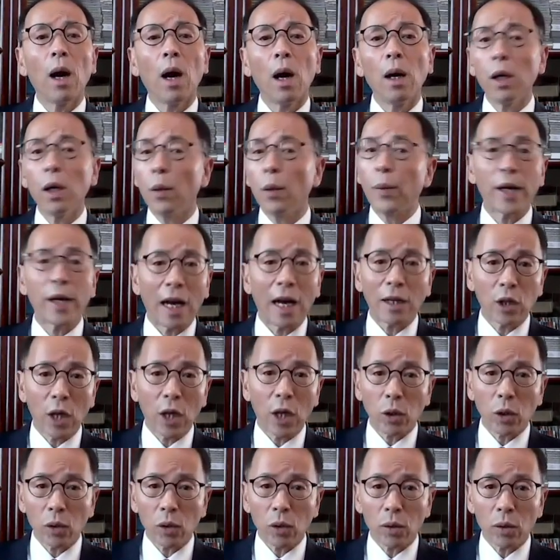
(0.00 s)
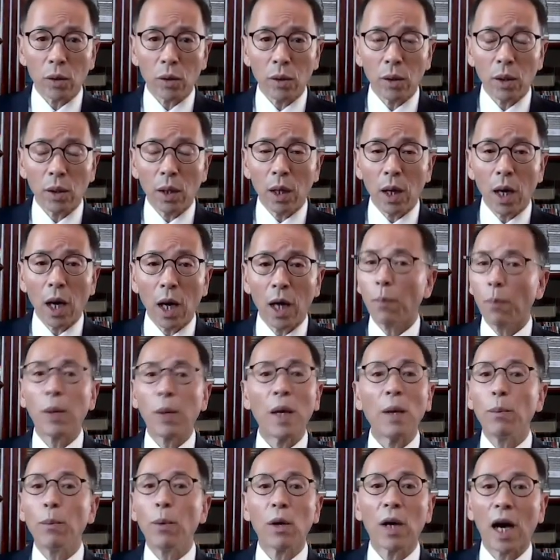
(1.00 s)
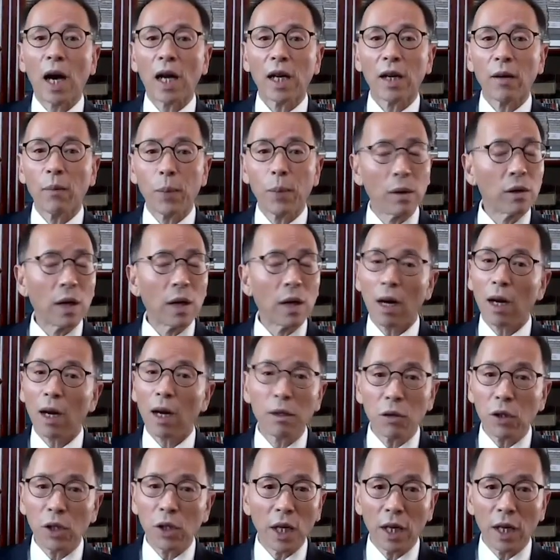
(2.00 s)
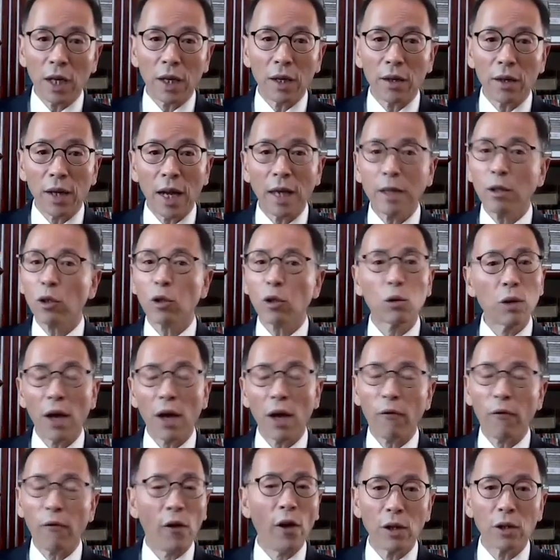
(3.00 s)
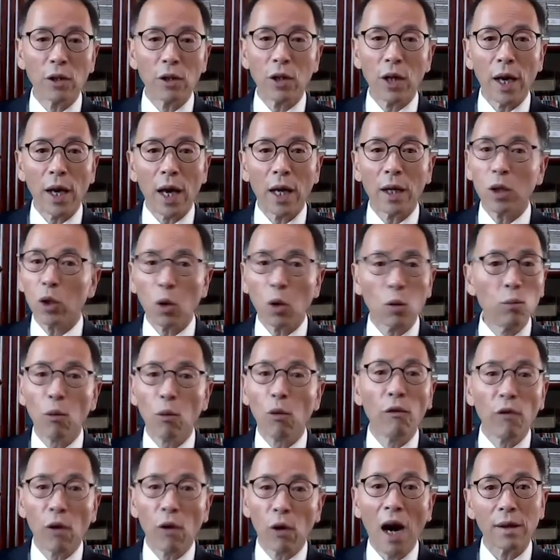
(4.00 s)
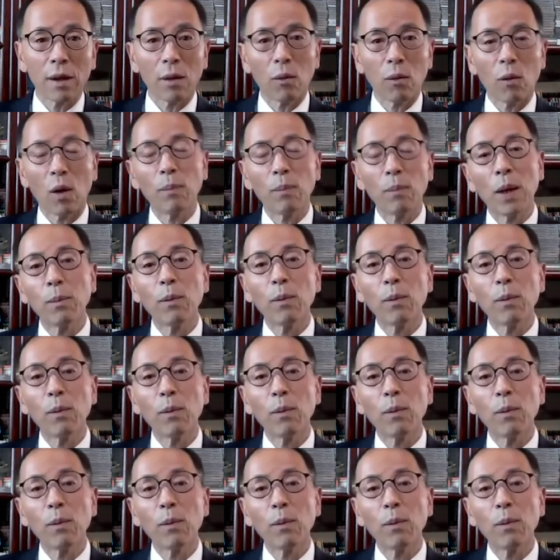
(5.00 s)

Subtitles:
urbanization, and people kind of build a little city next to their village and don't move around.